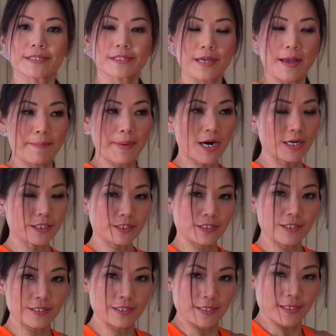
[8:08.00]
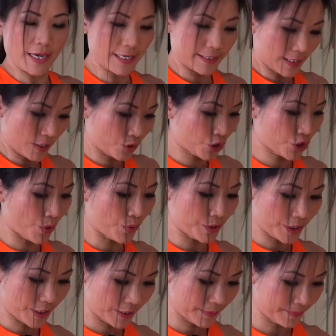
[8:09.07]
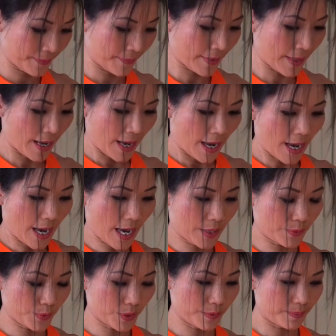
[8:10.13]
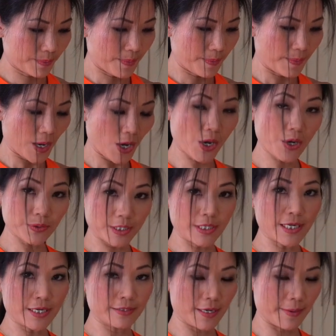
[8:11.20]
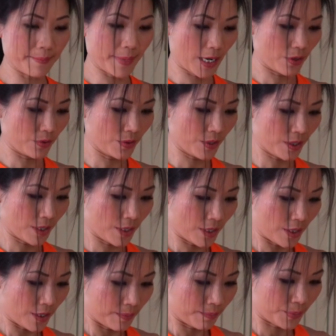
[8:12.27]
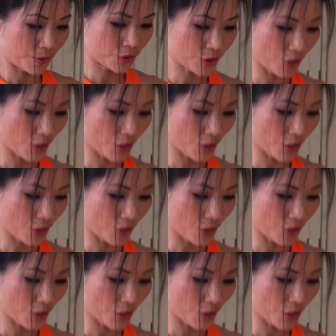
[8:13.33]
apart as our shoulder, and we holding a dumbbell, push